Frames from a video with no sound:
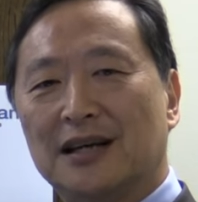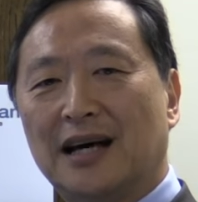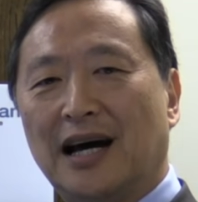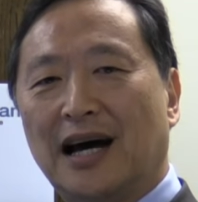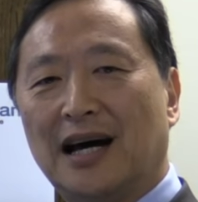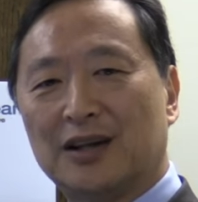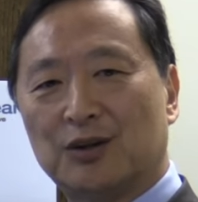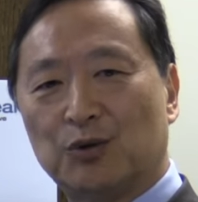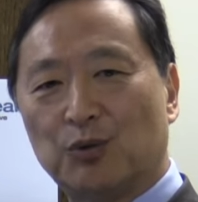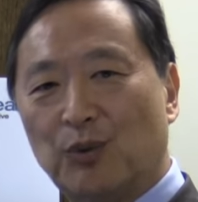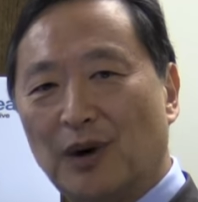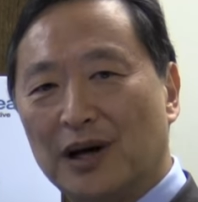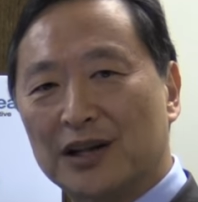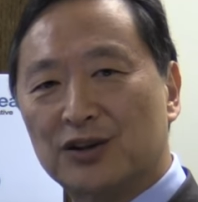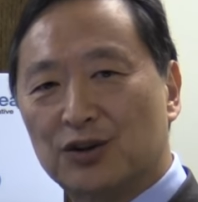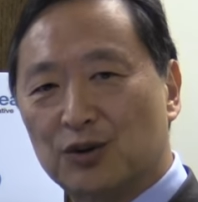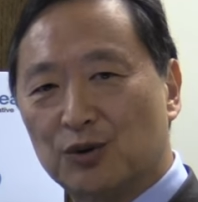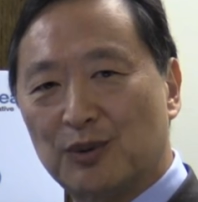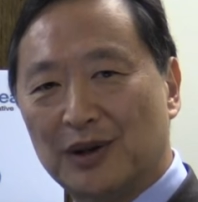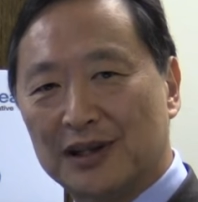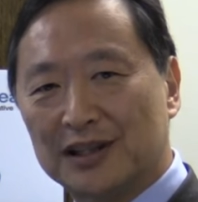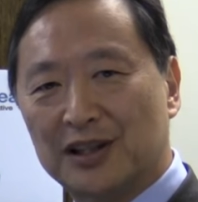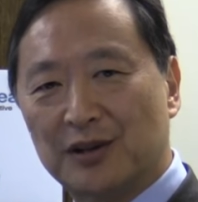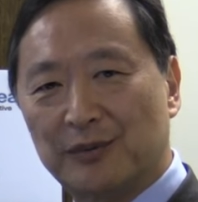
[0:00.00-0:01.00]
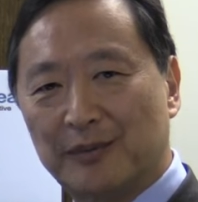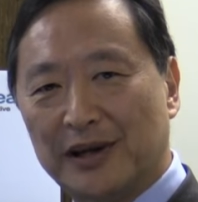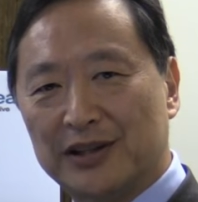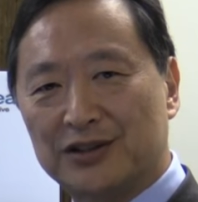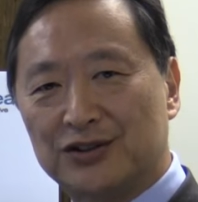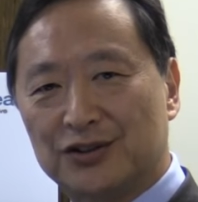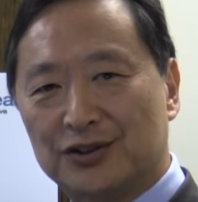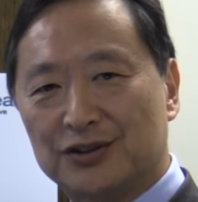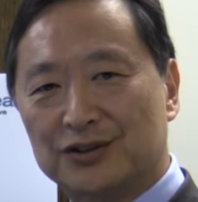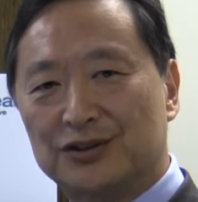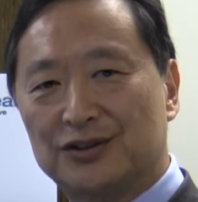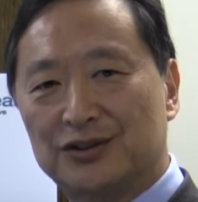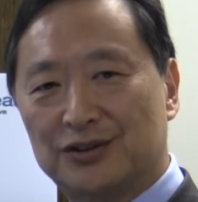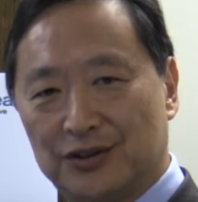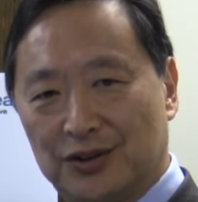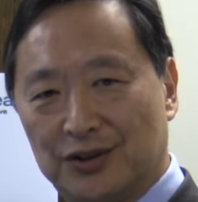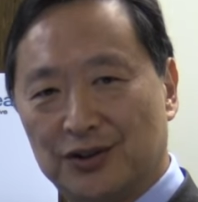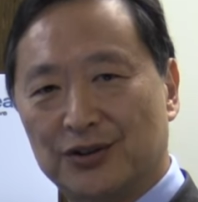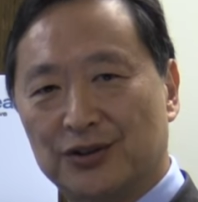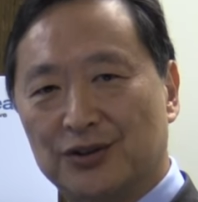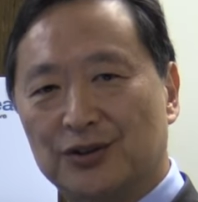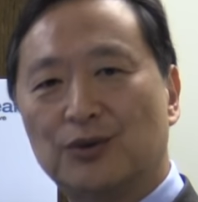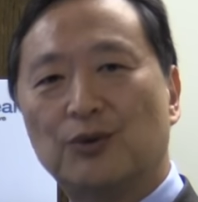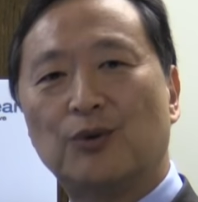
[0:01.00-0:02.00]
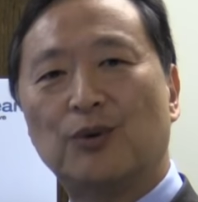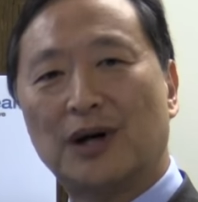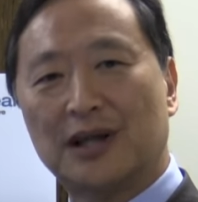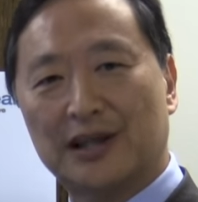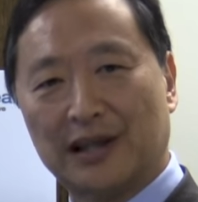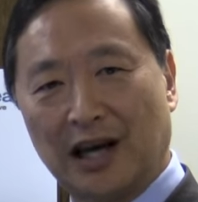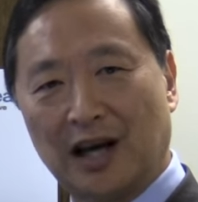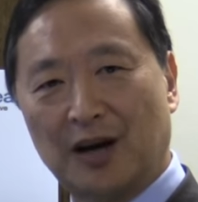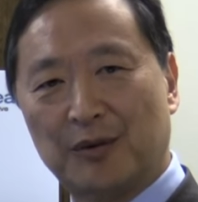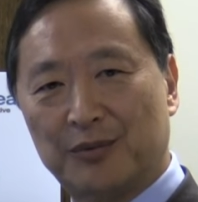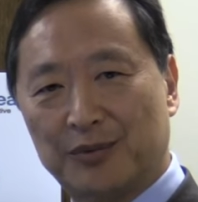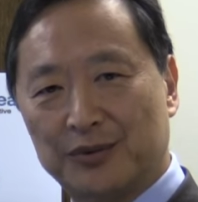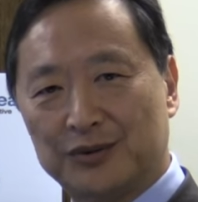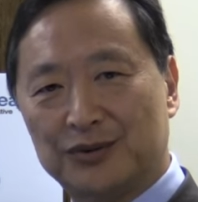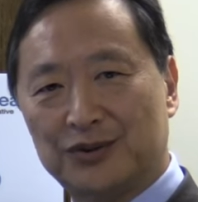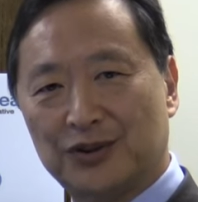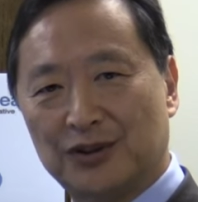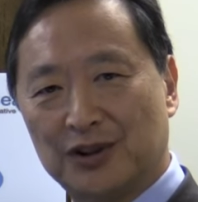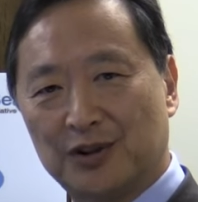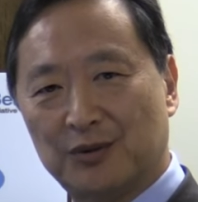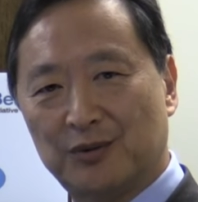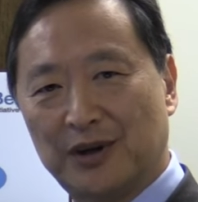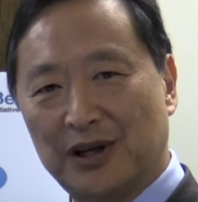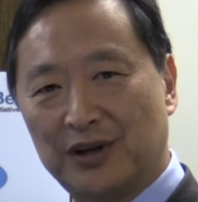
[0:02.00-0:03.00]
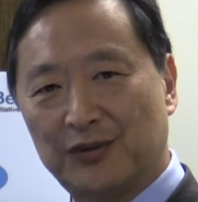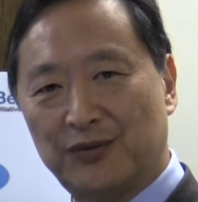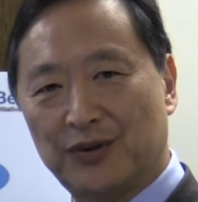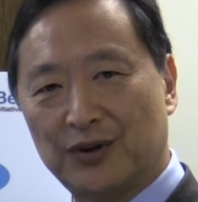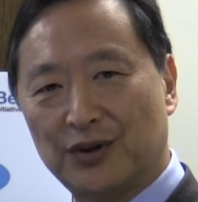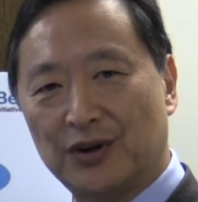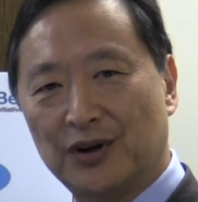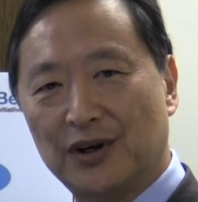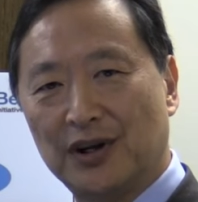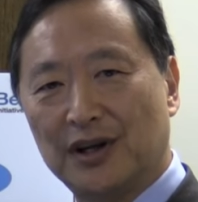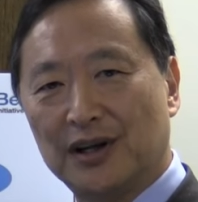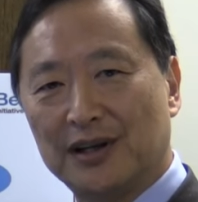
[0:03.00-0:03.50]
at one-to-one -one dimensions to what happens on the wafer.